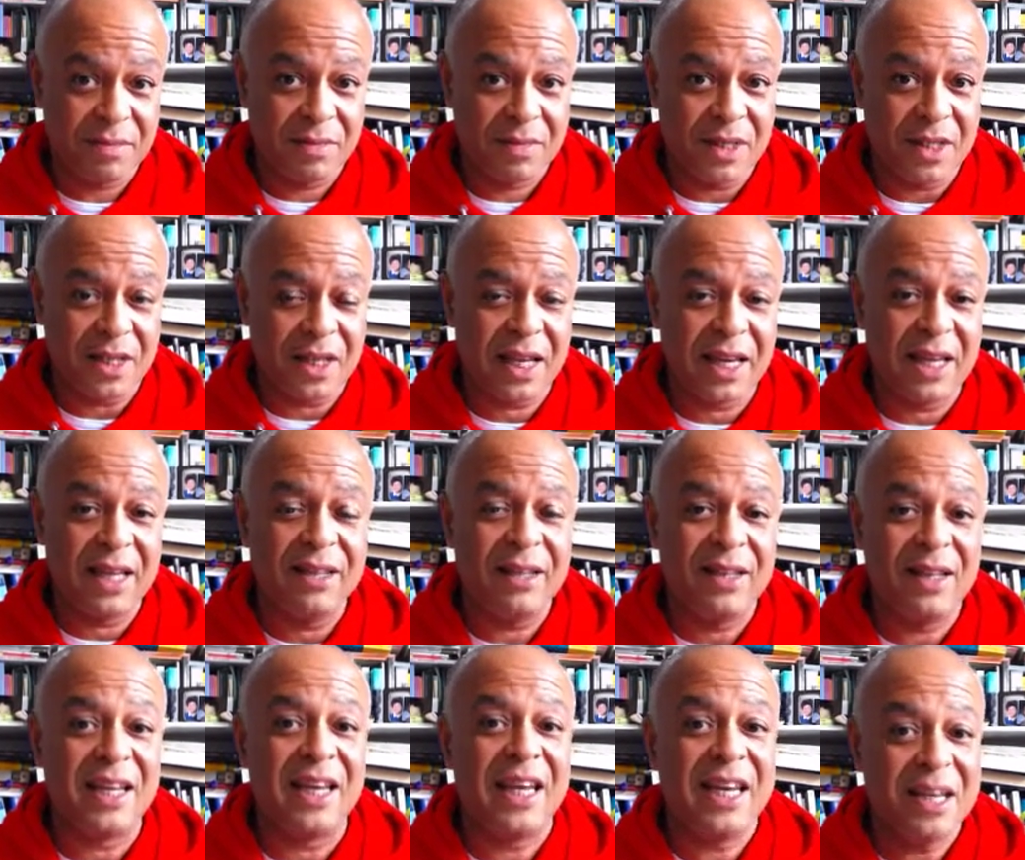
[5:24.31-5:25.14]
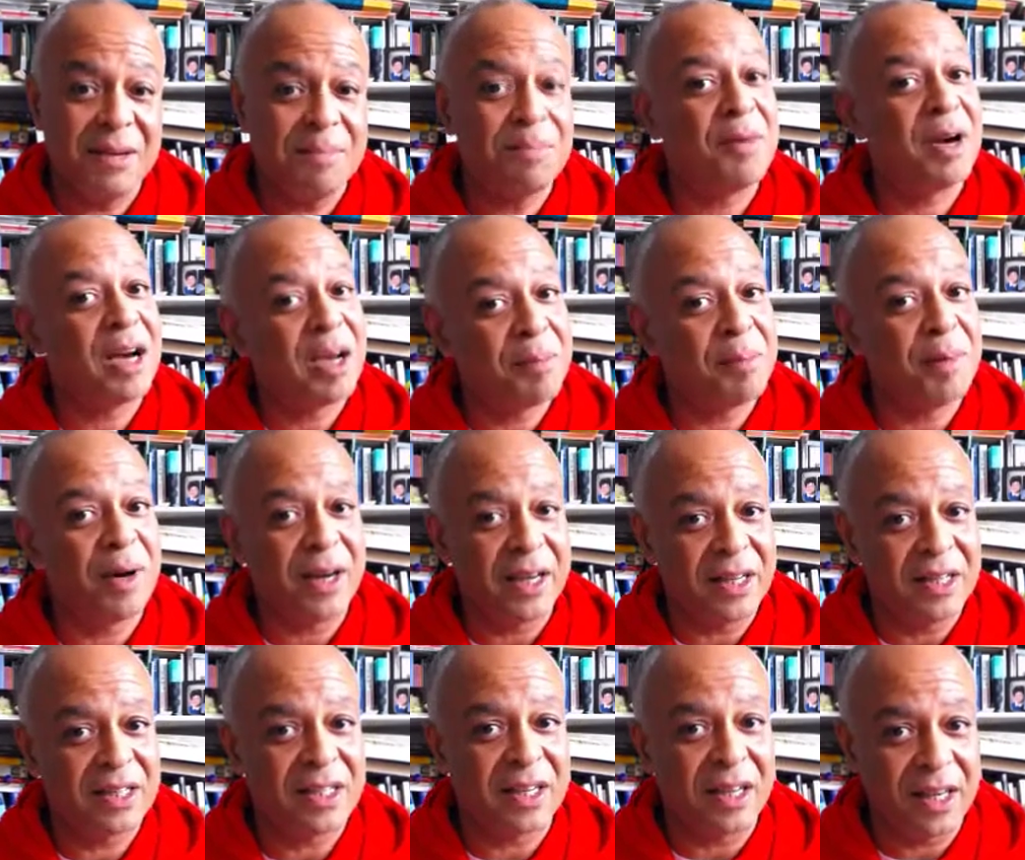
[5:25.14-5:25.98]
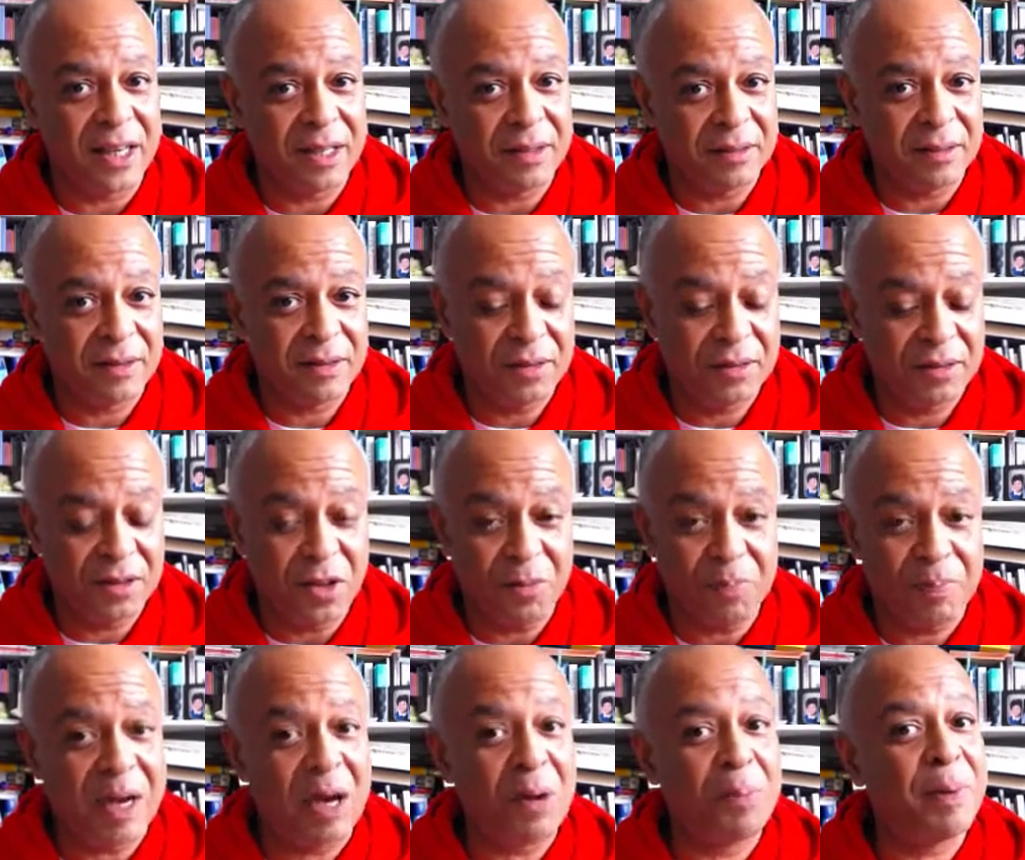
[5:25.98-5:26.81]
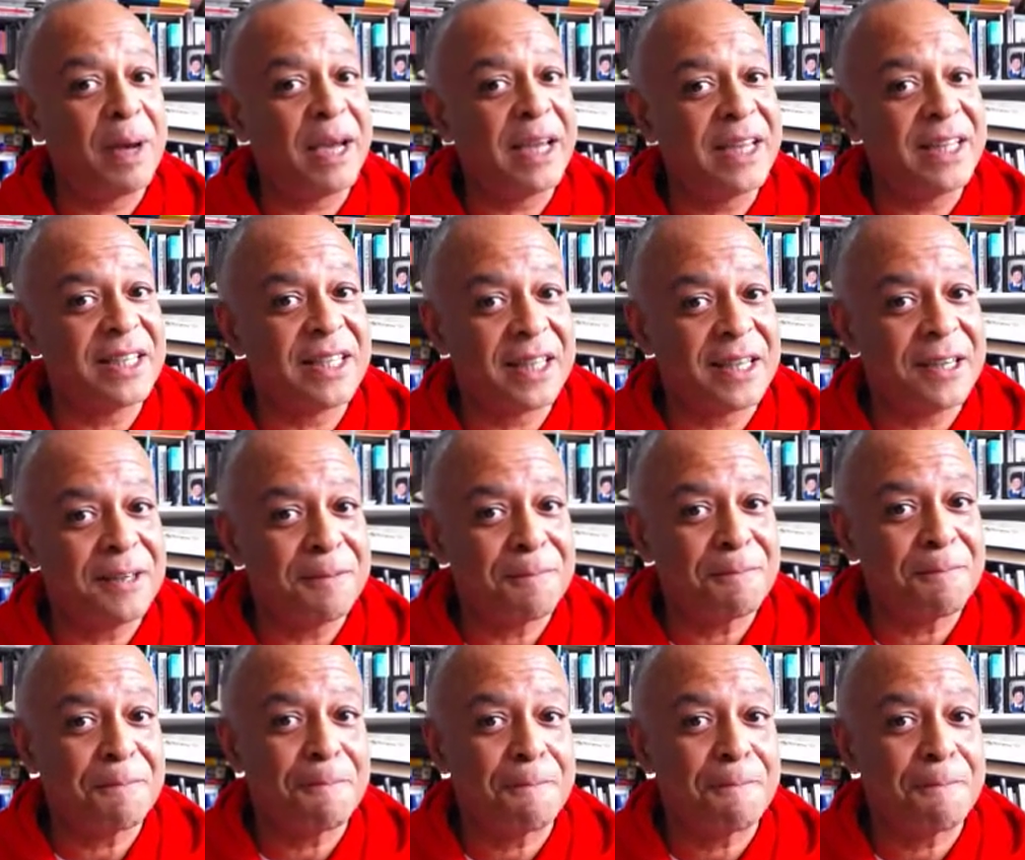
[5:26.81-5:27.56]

Okay, in my mind's eye. Not palpating,